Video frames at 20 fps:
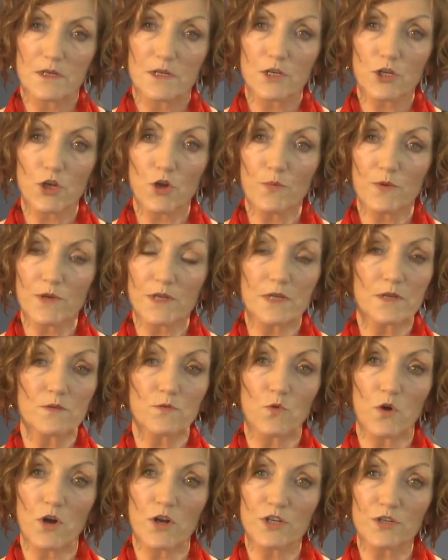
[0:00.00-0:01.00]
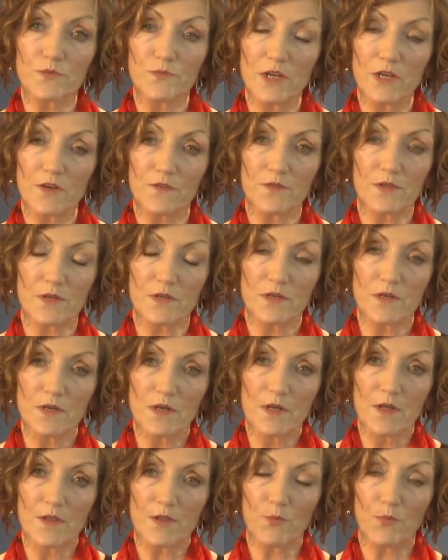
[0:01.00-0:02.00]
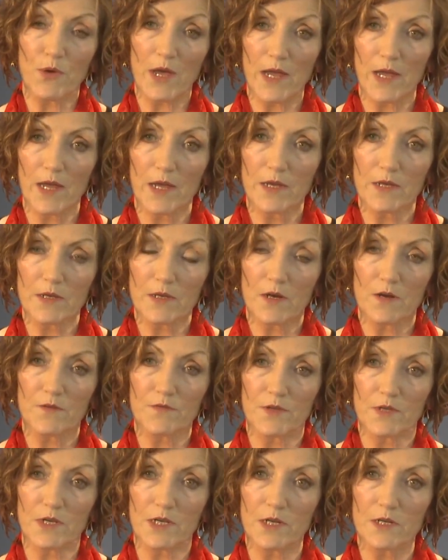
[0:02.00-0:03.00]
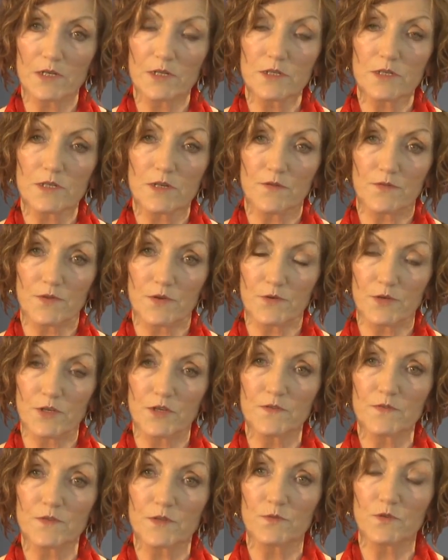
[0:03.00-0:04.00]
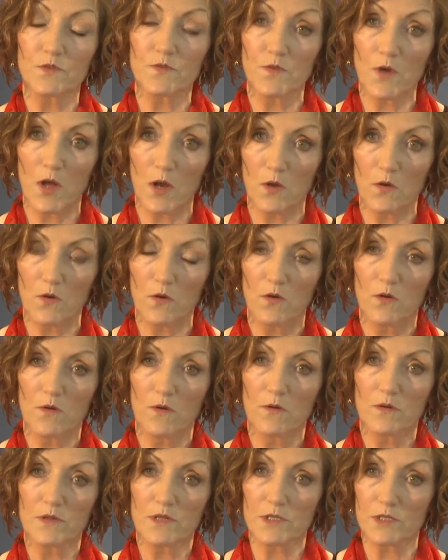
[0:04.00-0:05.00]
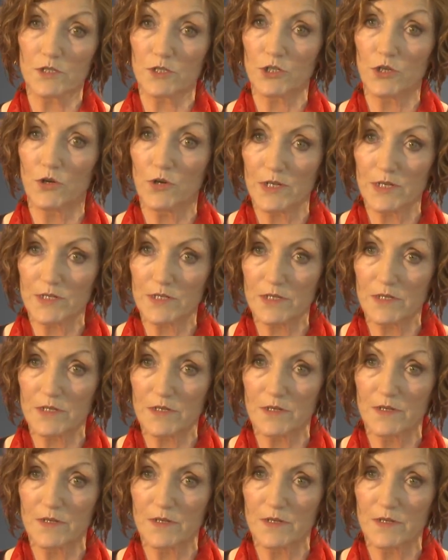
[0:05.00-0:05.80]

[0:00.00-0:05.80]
Nobody warned me of the pain, of the guilt, of the grief that would follow this choice.